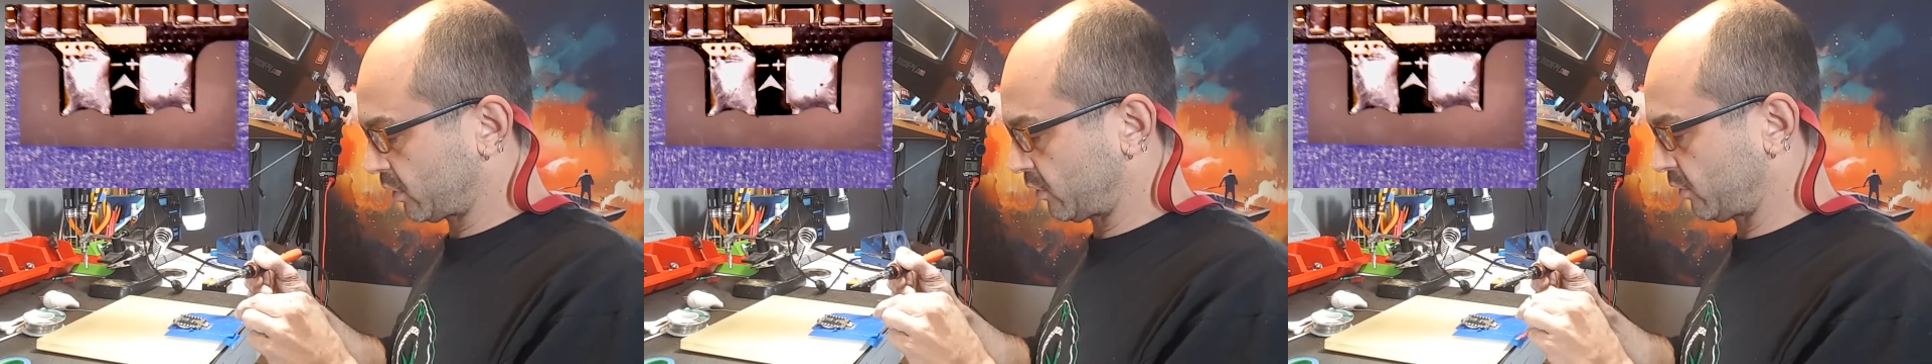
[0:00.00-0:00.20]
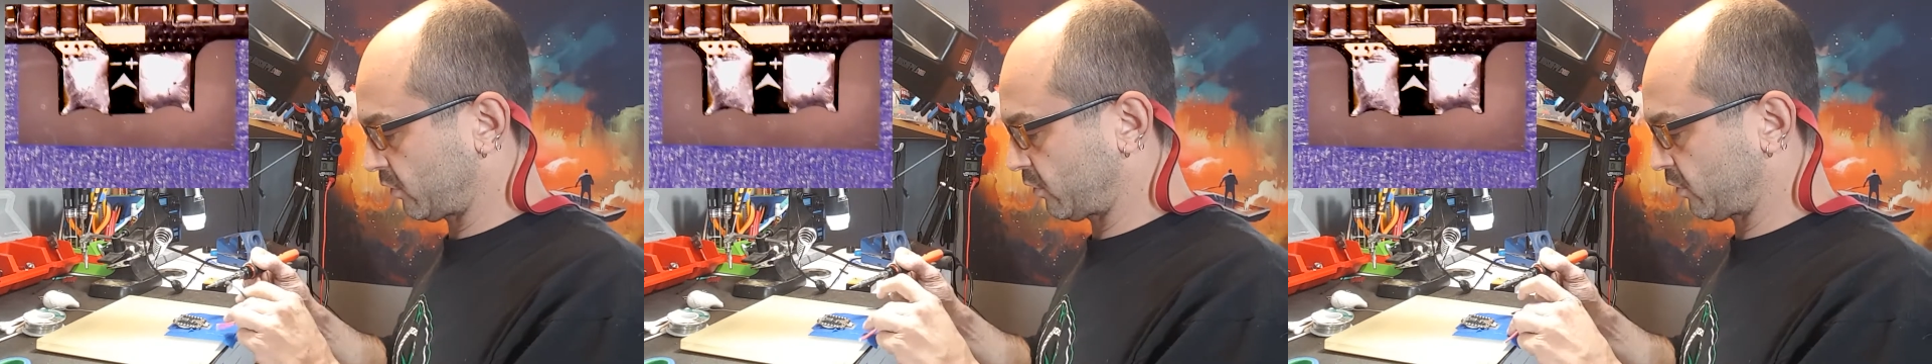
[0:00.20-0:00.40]

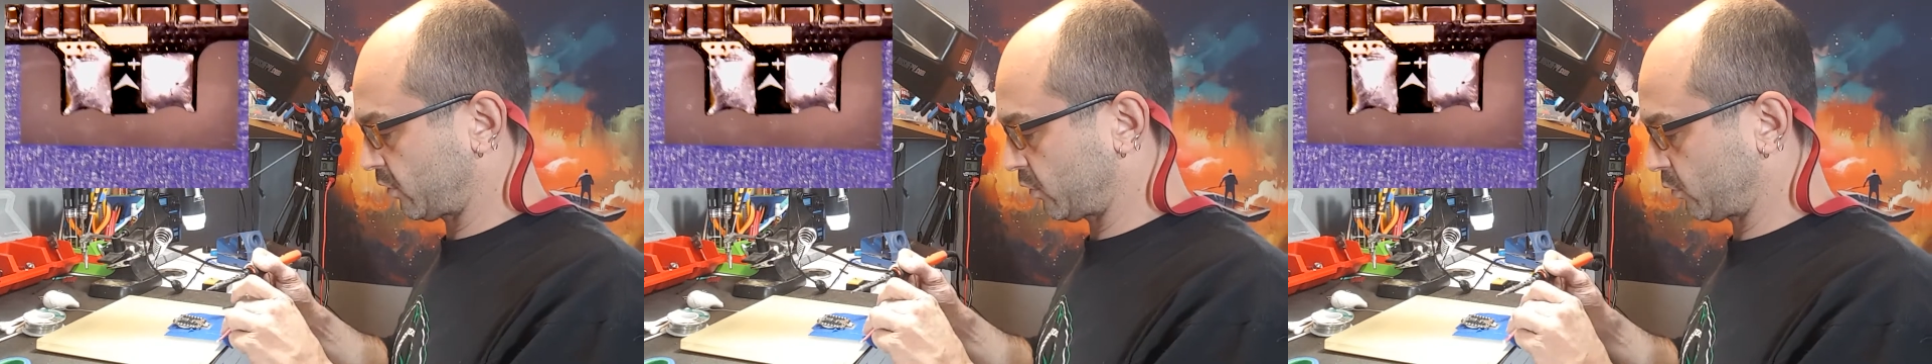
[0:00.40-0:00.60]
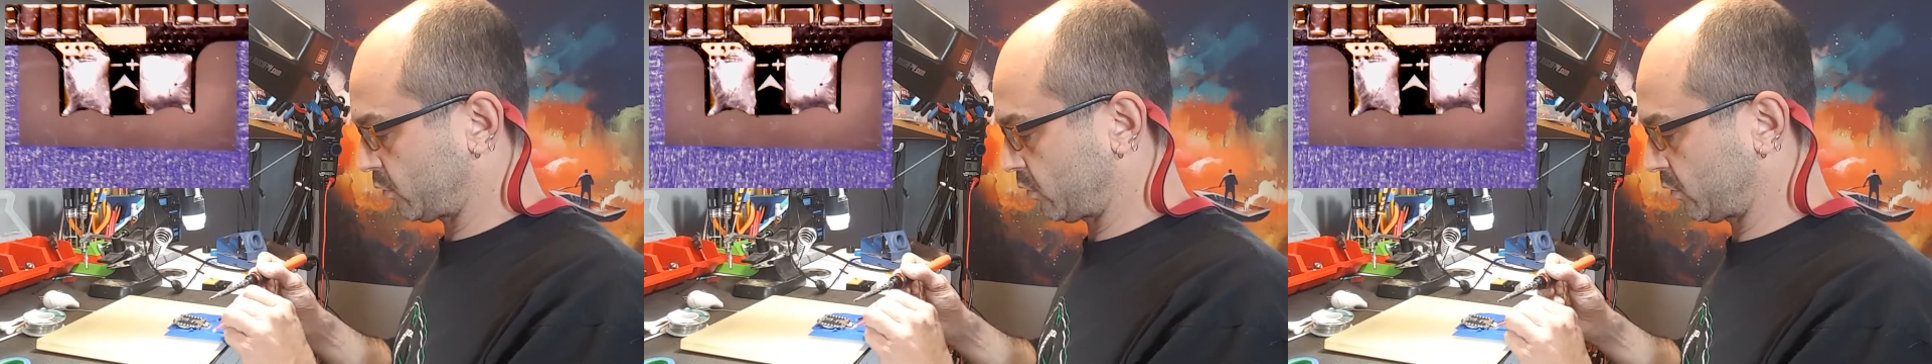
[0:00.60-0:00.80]
because
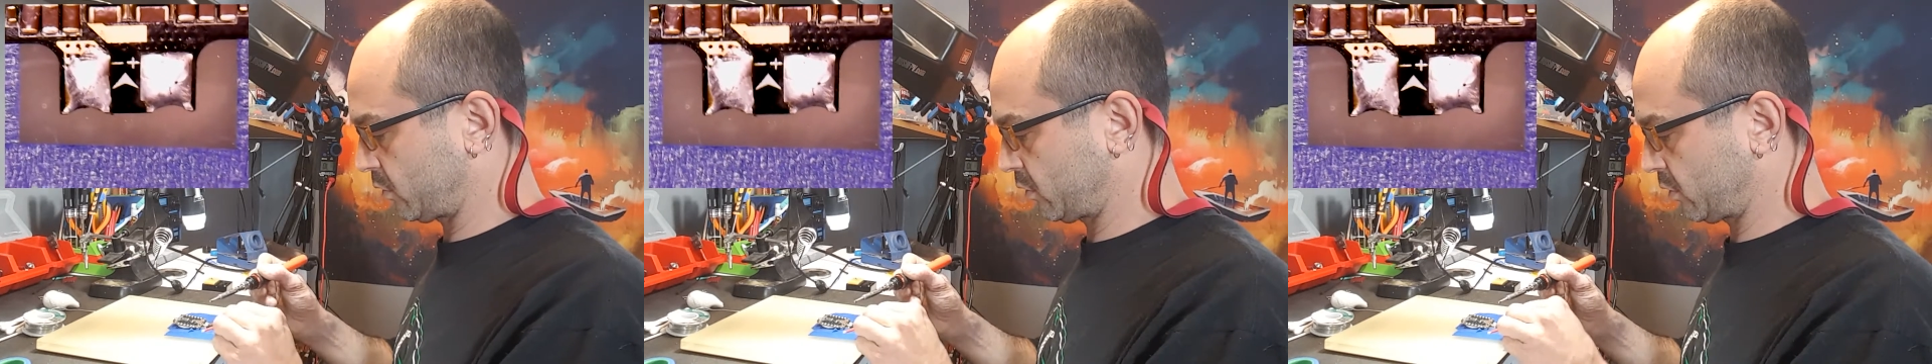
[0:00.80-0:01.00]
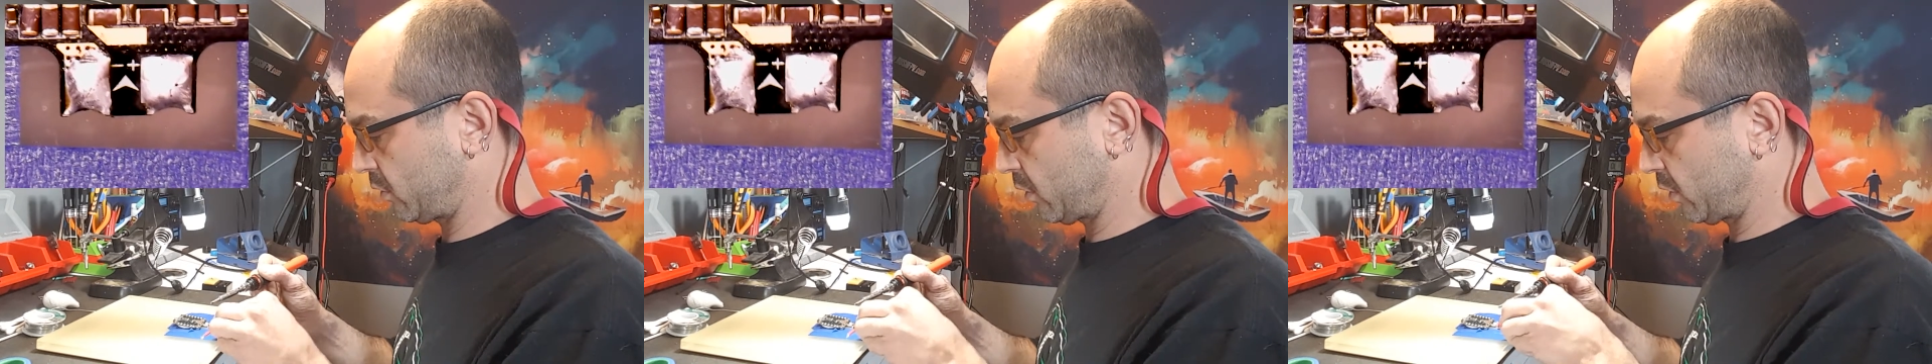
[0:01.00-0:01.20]

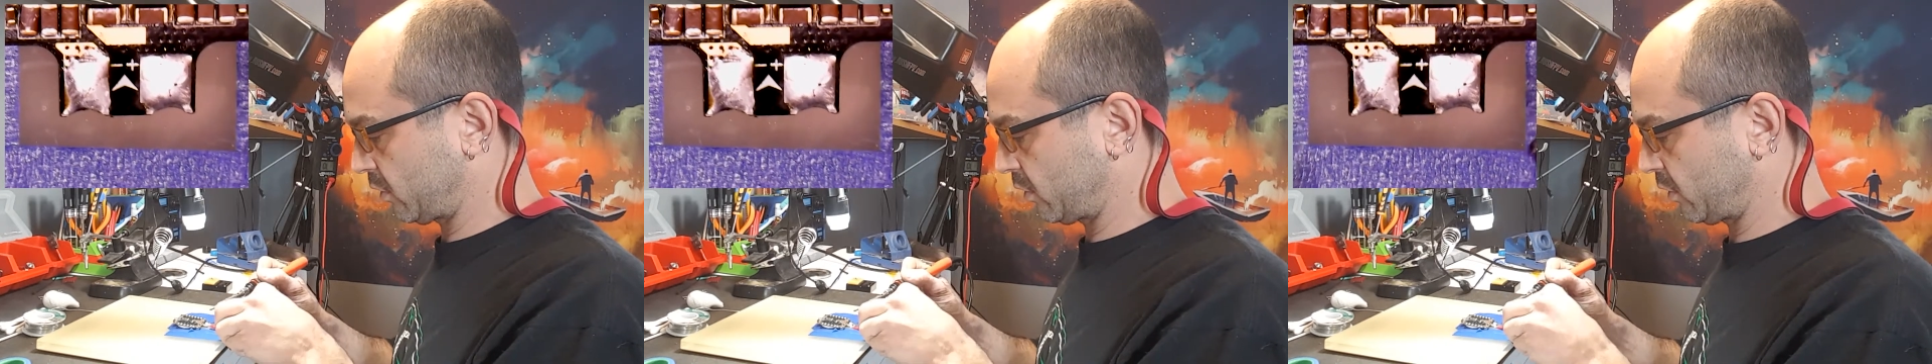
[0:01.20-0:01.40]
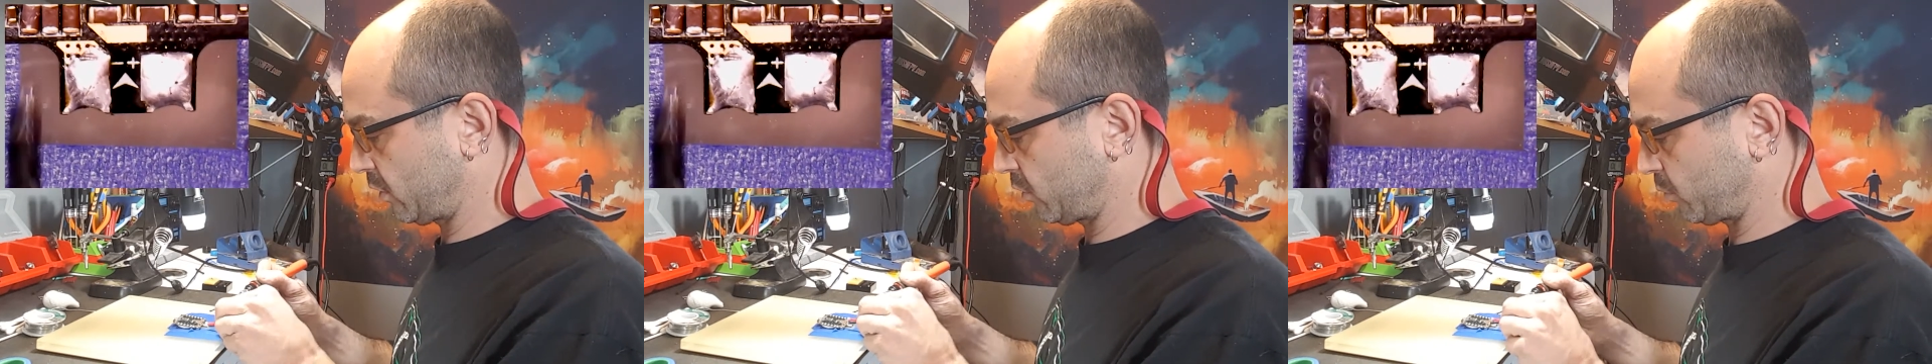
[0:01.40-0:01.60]

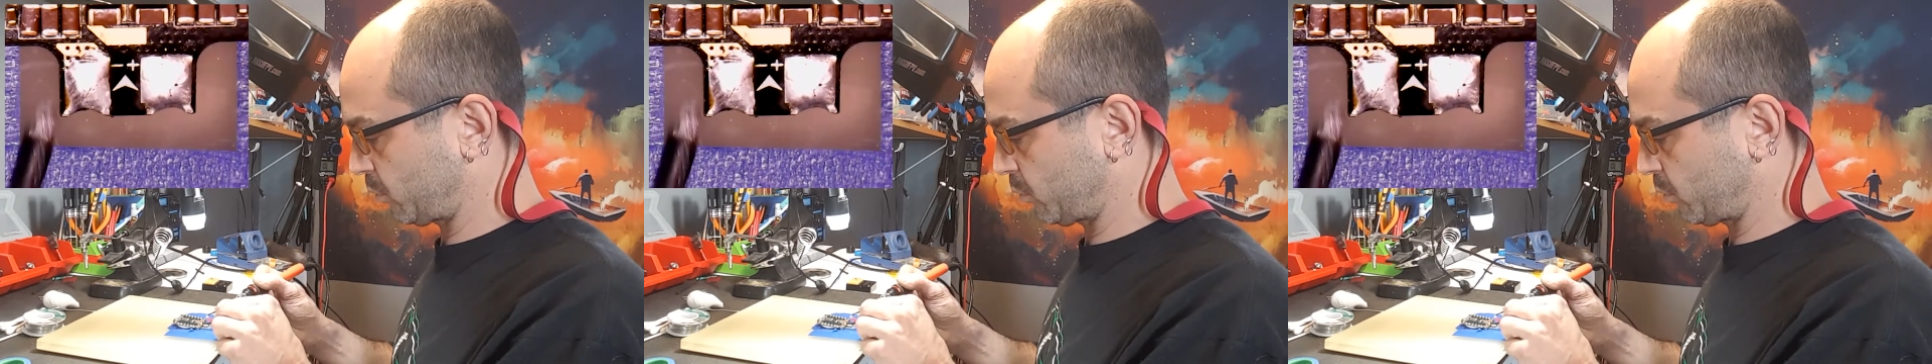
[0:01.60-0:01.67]
it's